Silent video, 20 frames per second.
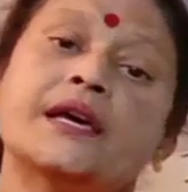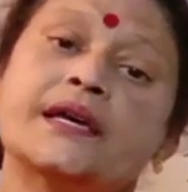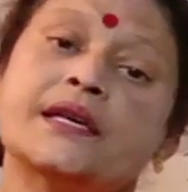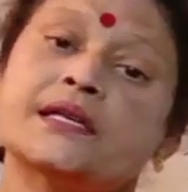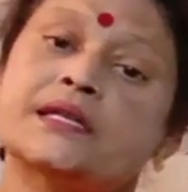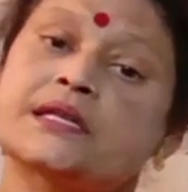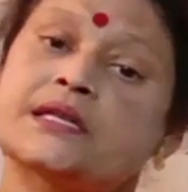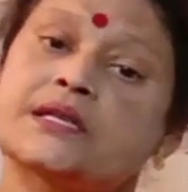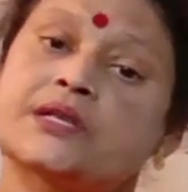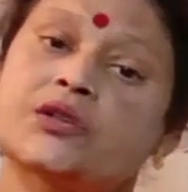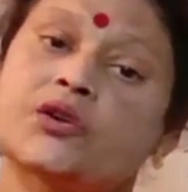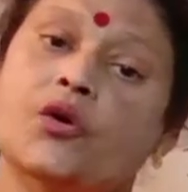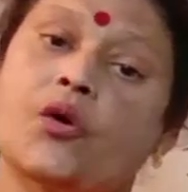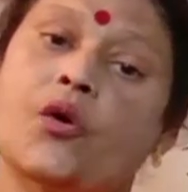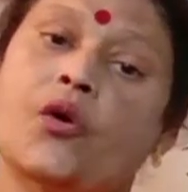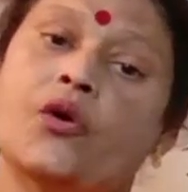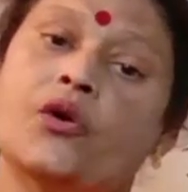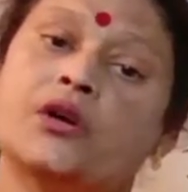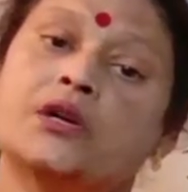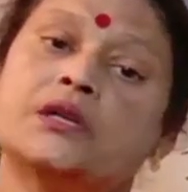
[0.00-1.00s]
is
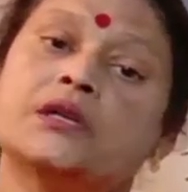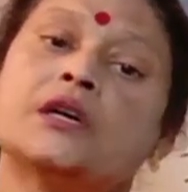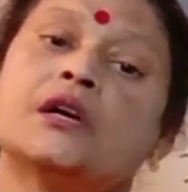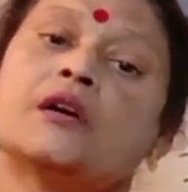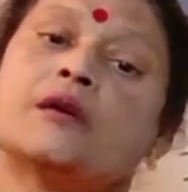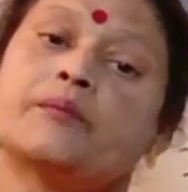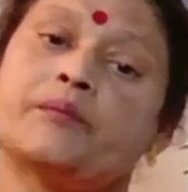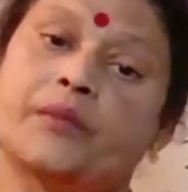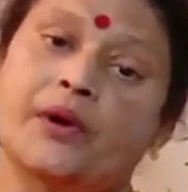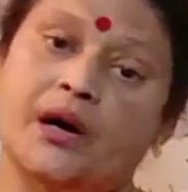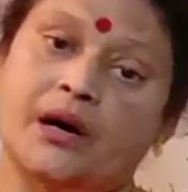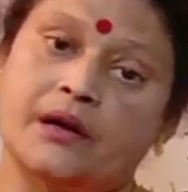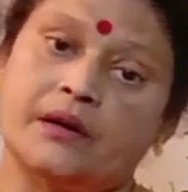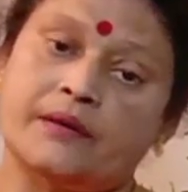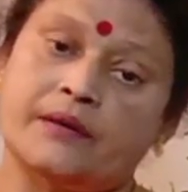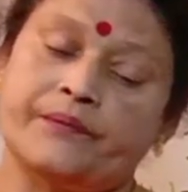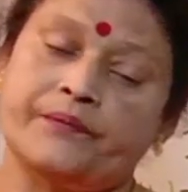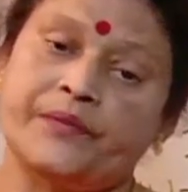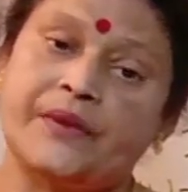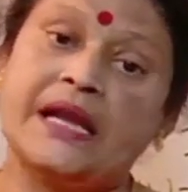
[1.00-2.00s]
called power,
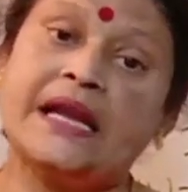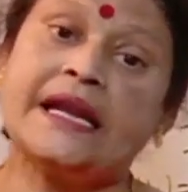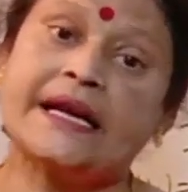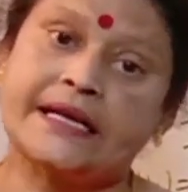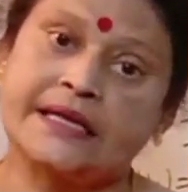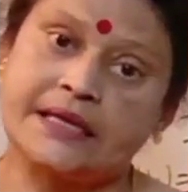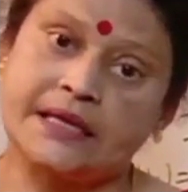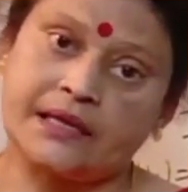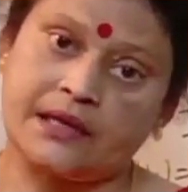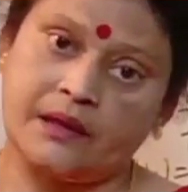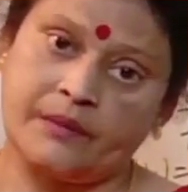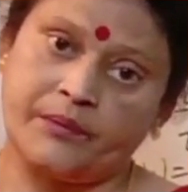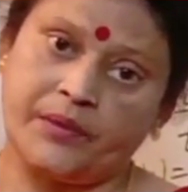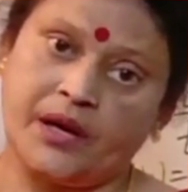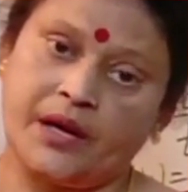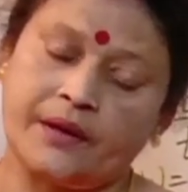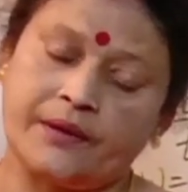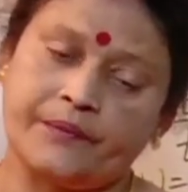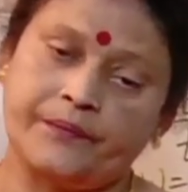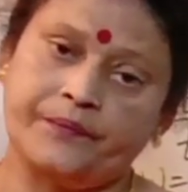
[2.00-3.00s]
electrical
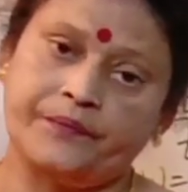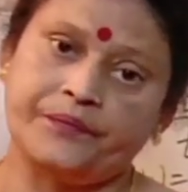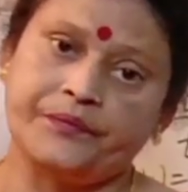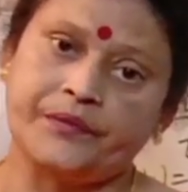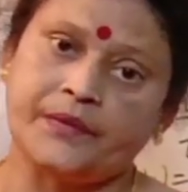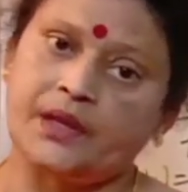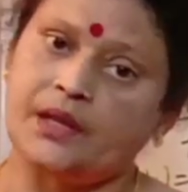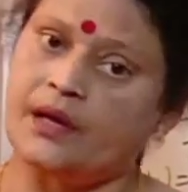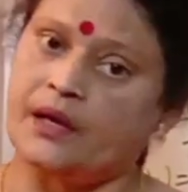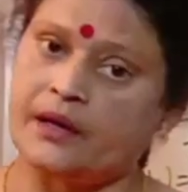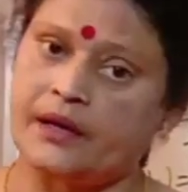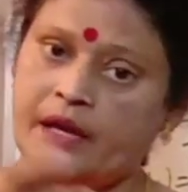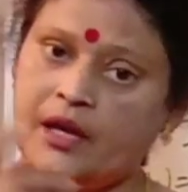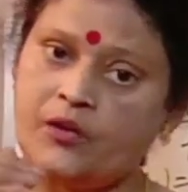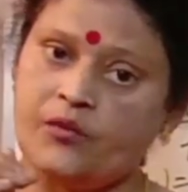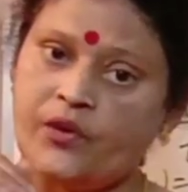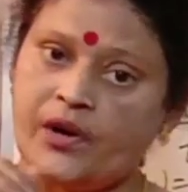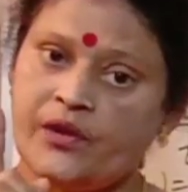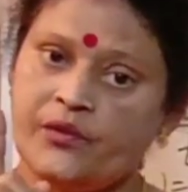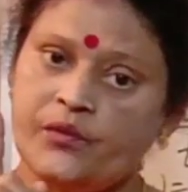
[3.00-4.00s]
power.
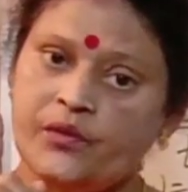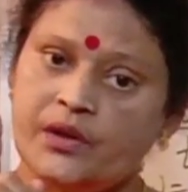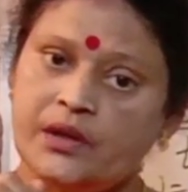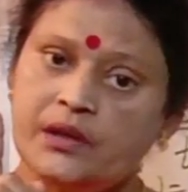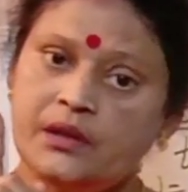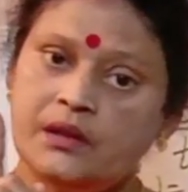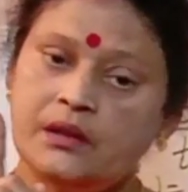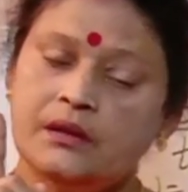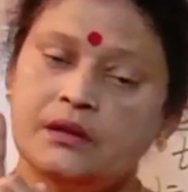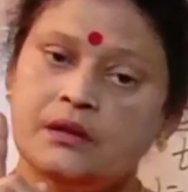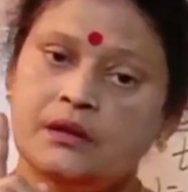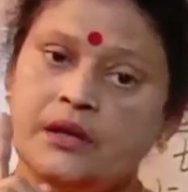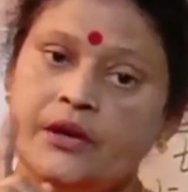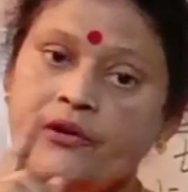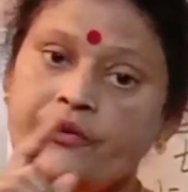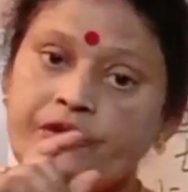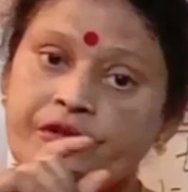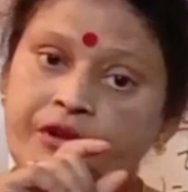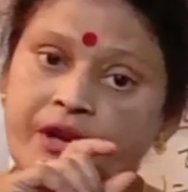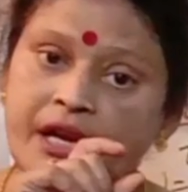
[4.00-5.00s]
Again one word,
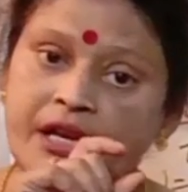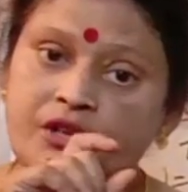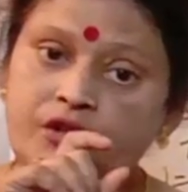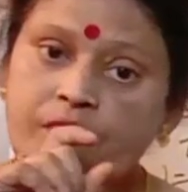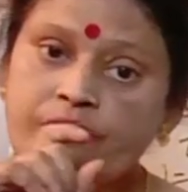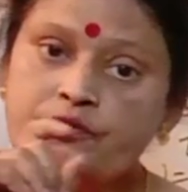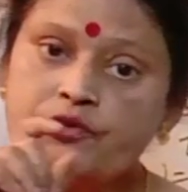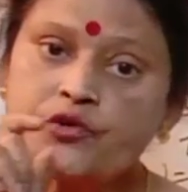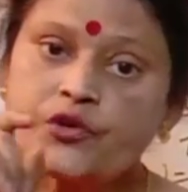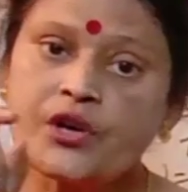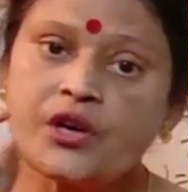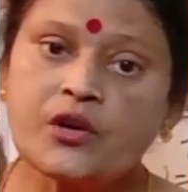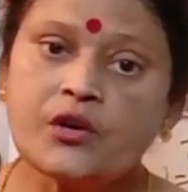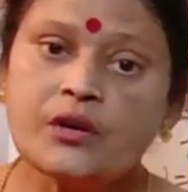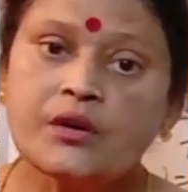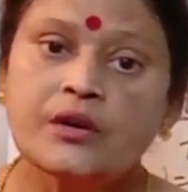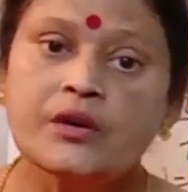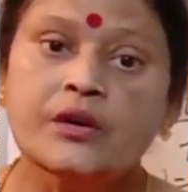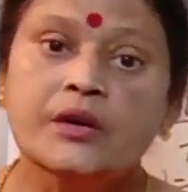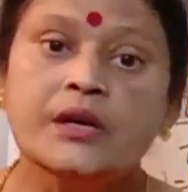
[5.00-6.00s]
rate of doing
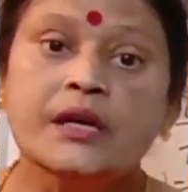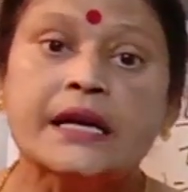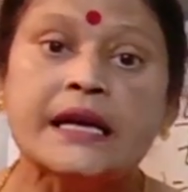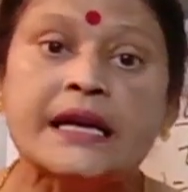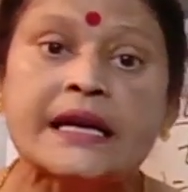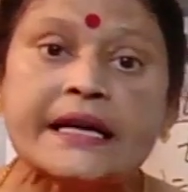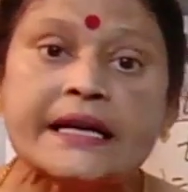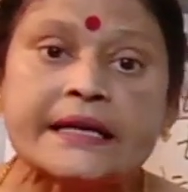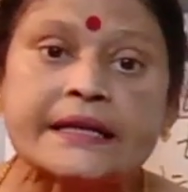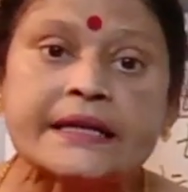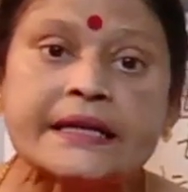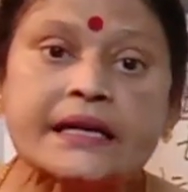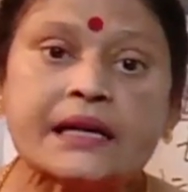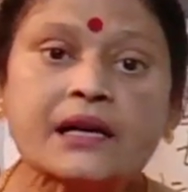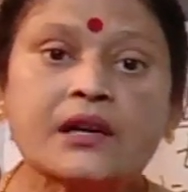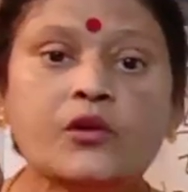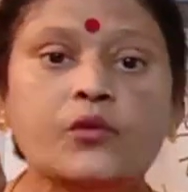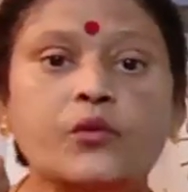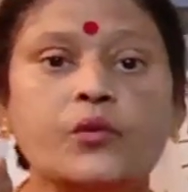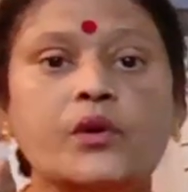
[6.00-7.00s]

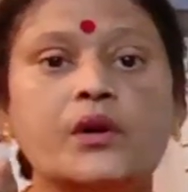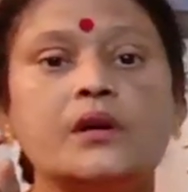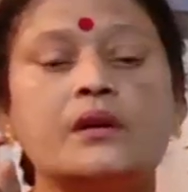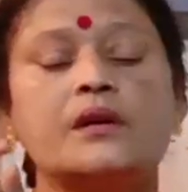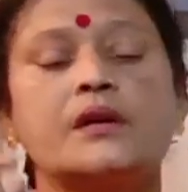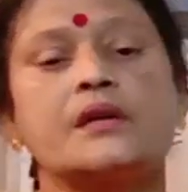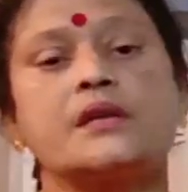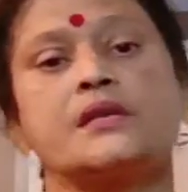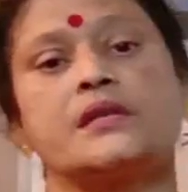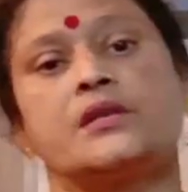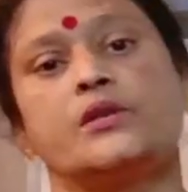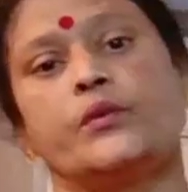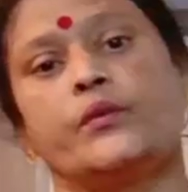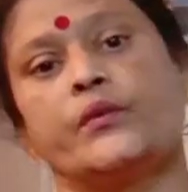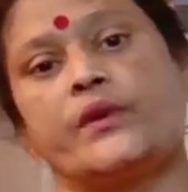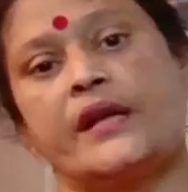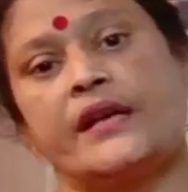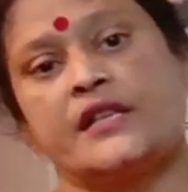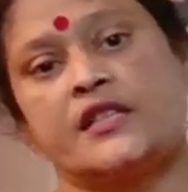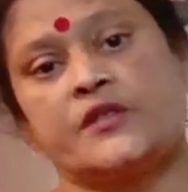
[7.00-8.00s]
electrical work is
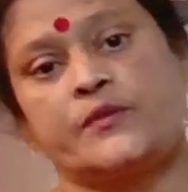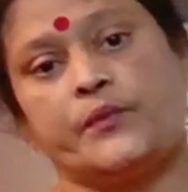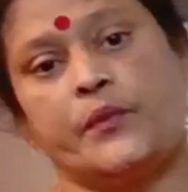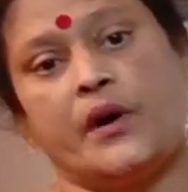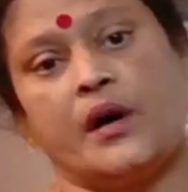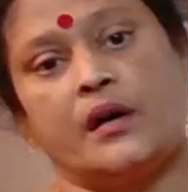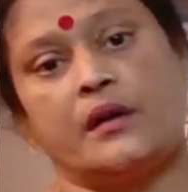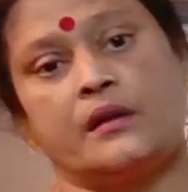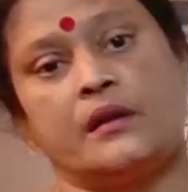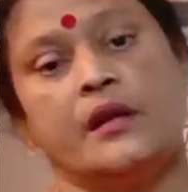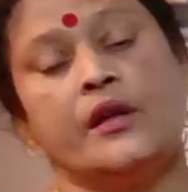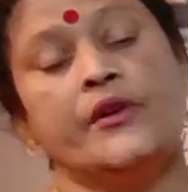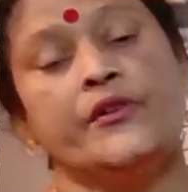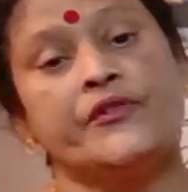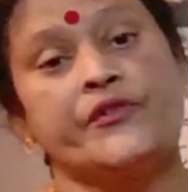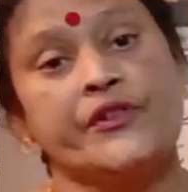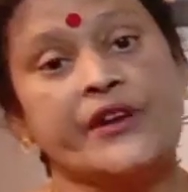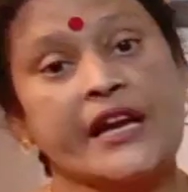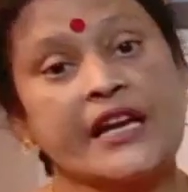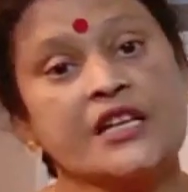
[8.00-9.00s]
known as power.
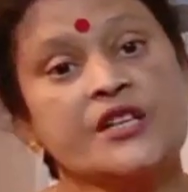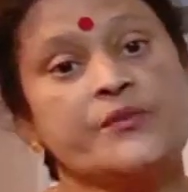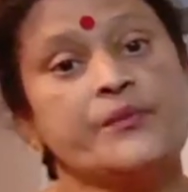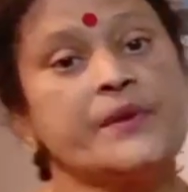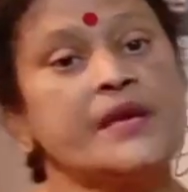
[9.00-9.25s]
Rate